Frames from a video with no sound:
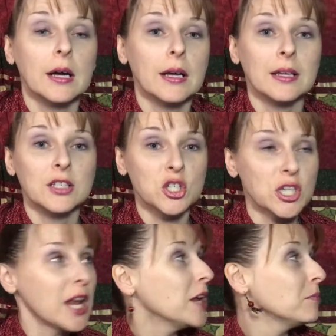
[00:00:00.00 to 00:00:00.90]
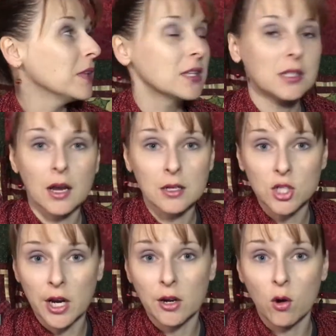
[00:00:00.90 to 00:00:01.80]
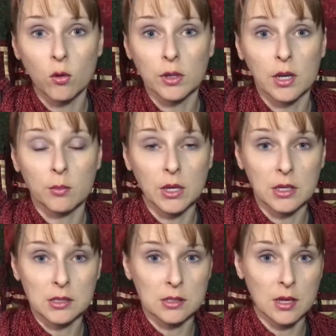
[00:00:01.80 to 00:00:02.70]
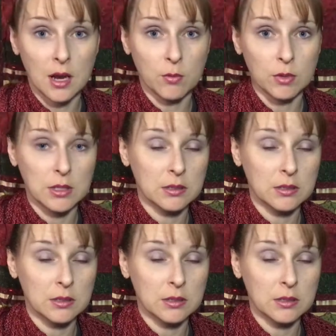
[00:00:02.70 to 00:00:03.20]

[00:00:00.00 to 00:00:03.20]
It's a shame that it's got a giant hole in it because I would,